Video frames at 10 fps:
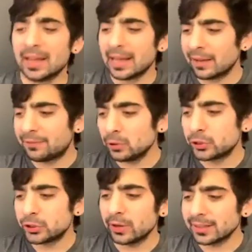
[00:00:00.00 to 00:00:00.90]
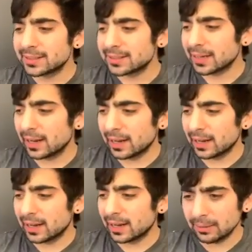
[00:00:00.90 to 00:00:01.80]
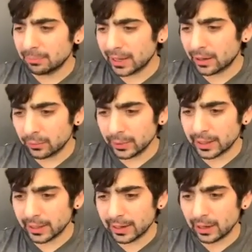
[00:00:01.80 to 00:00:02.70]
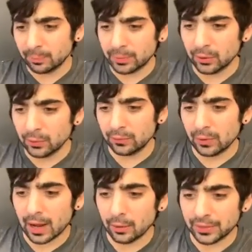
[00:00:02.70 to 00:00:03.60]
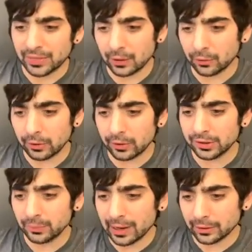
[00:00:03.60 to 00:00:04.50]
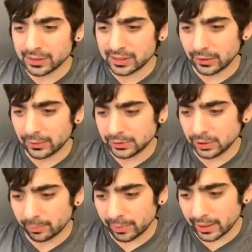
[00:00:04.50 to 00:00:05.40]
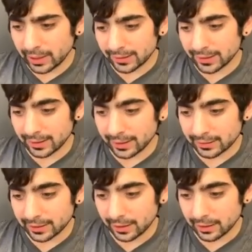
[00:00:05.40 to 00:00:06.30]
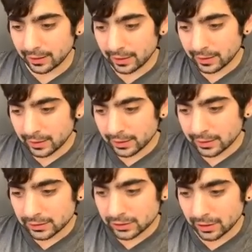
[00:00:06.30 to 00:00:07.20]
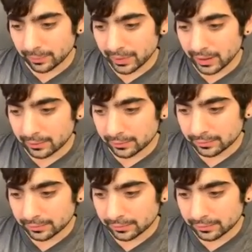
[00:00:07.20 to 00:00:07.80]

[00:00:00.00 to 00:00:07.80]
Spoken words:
If you shoot us an email, we can help you with that order as well. So don't hesitate to jump in.